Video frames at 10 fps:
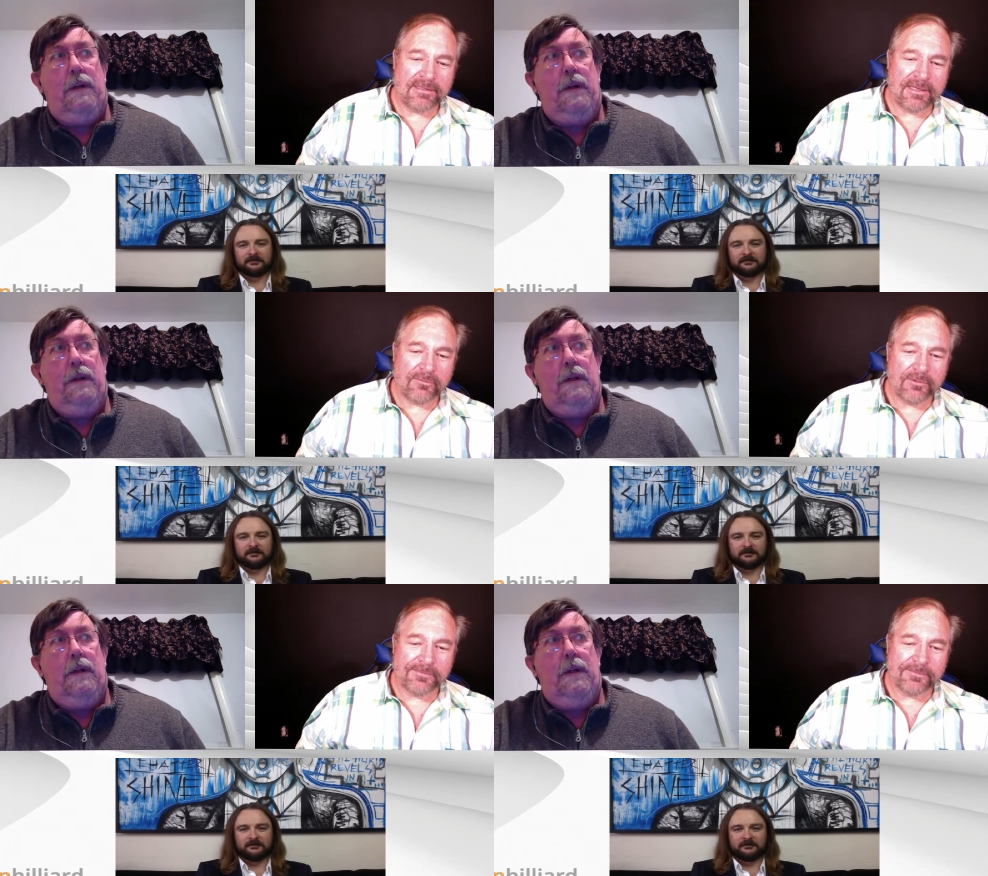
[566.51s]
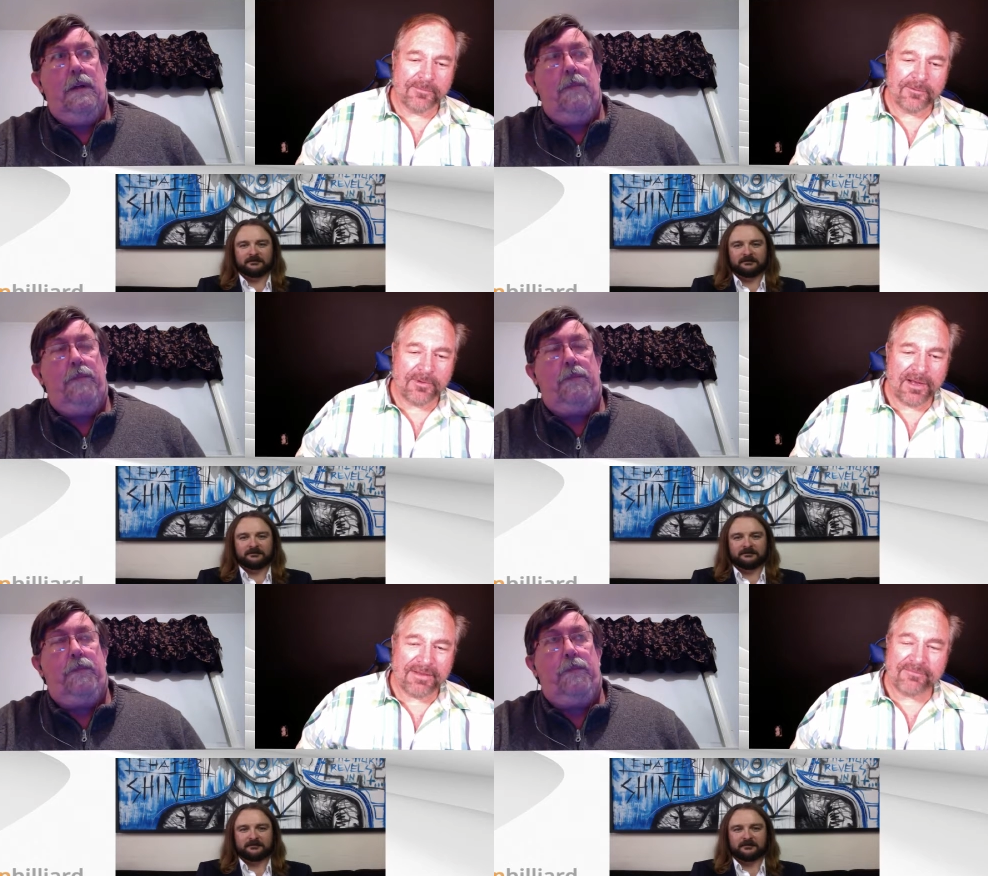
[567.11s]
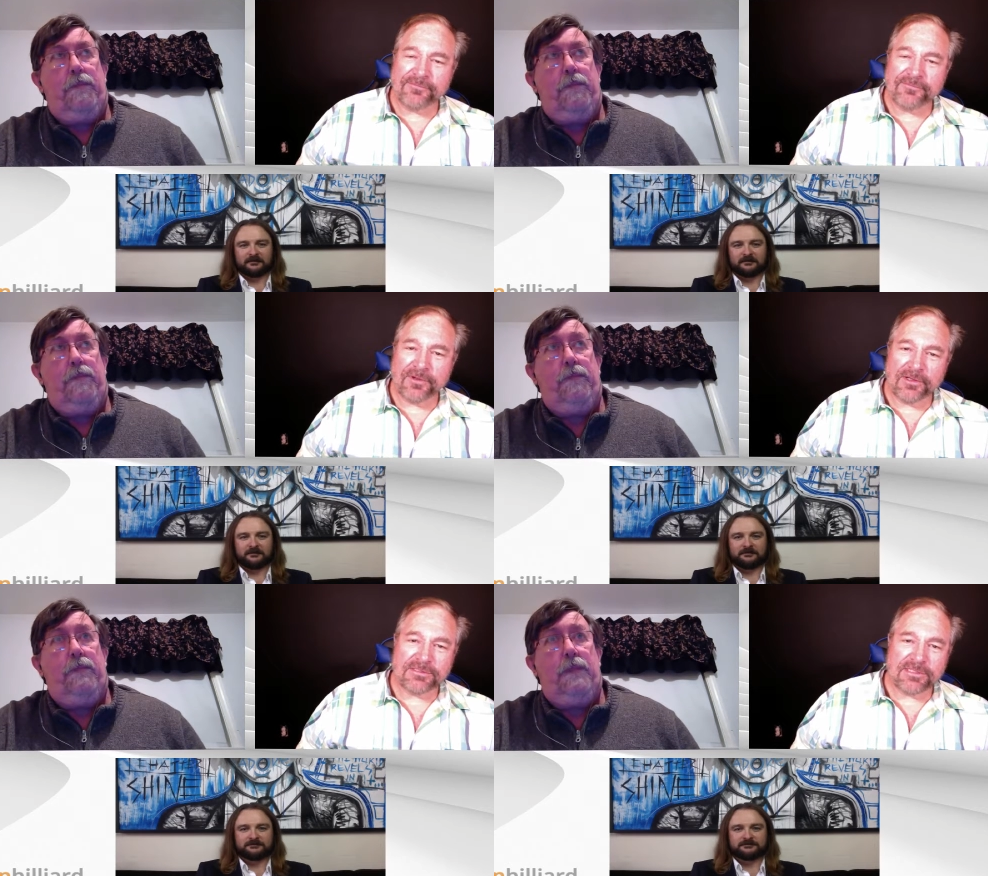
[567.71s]
Speaker 1: and that we're we're probably have
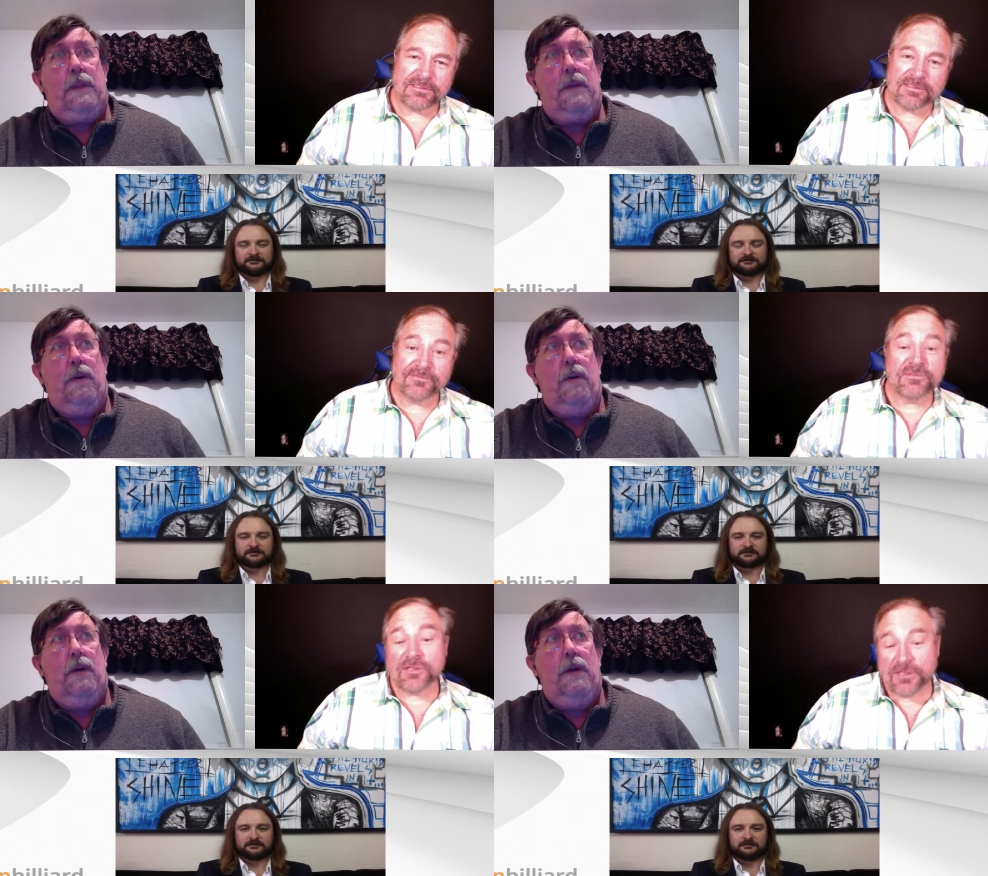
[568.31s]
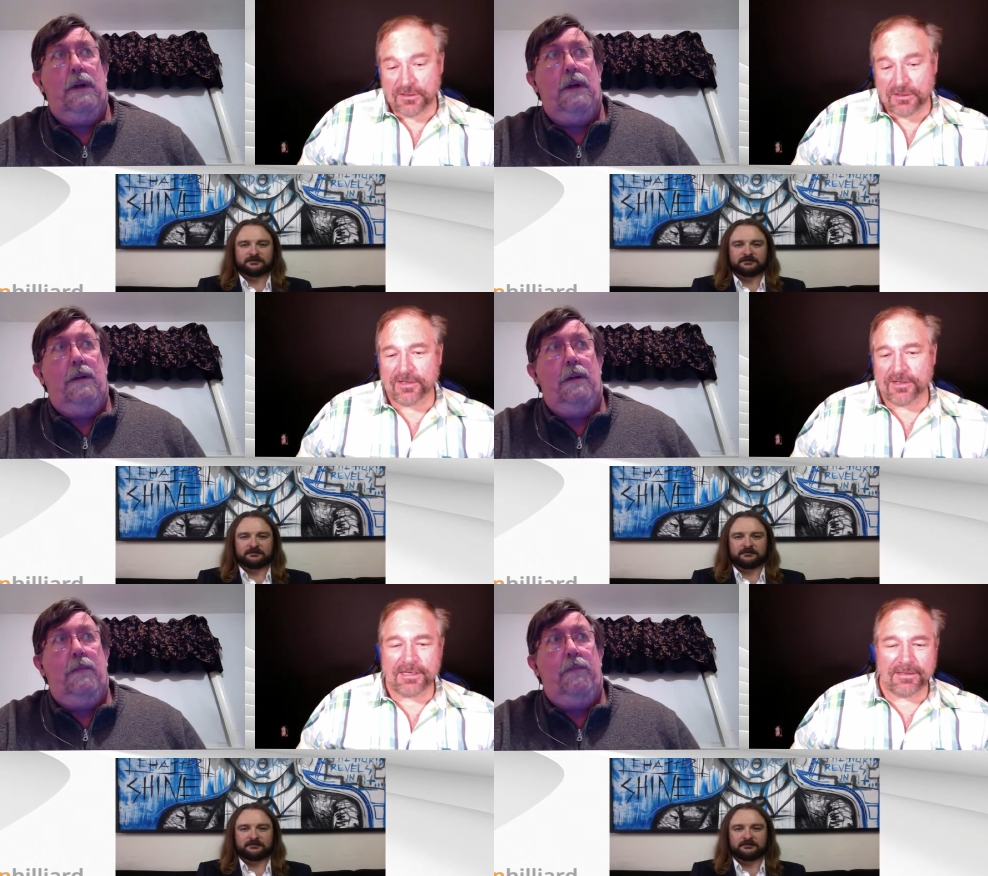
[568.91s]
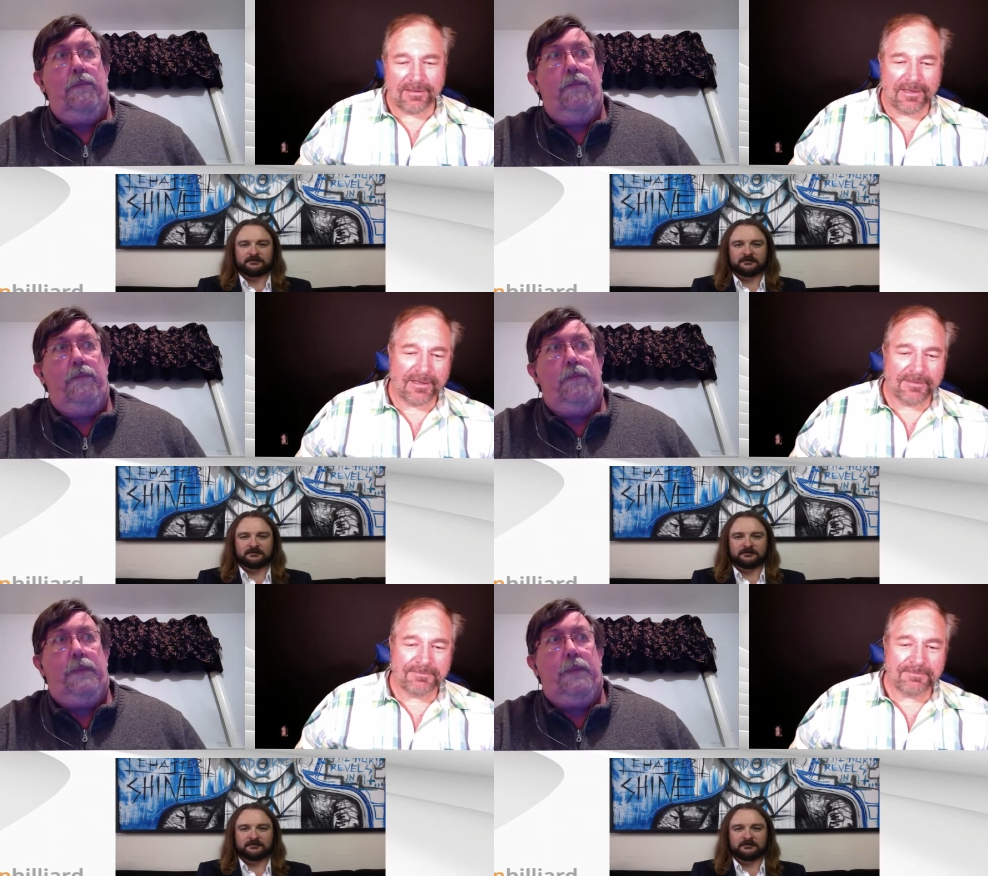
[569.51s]
a false sense of security?
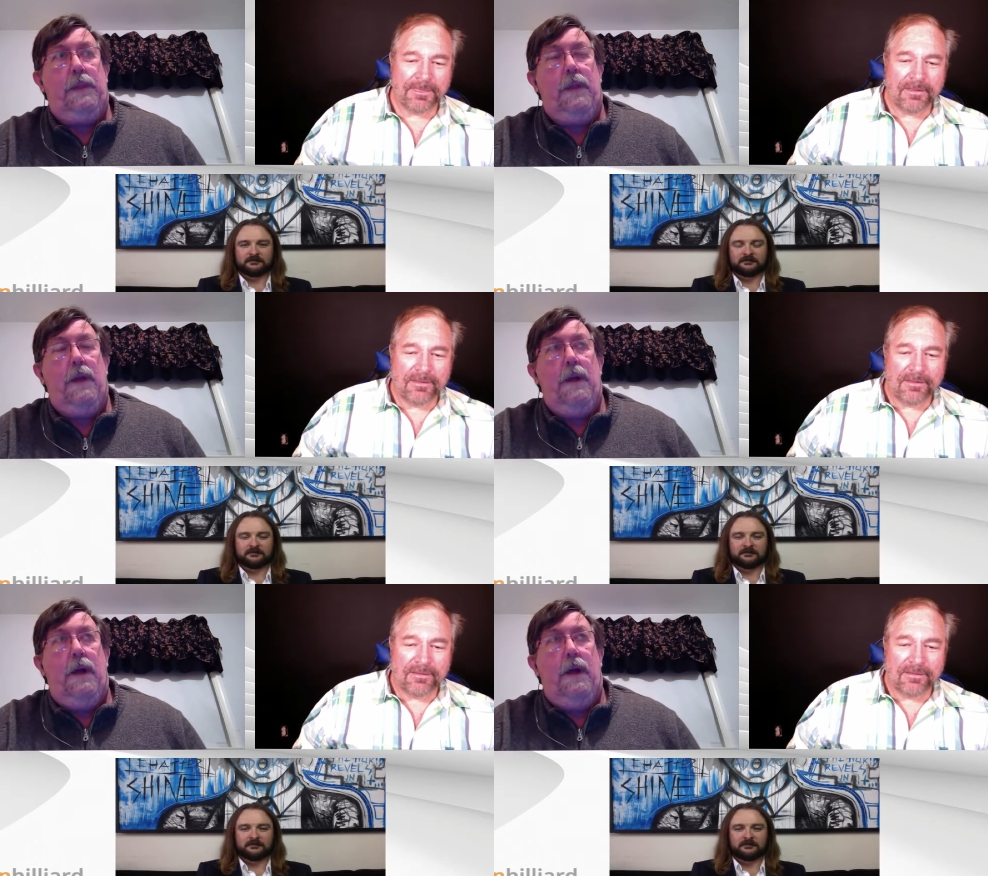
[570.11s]
Um,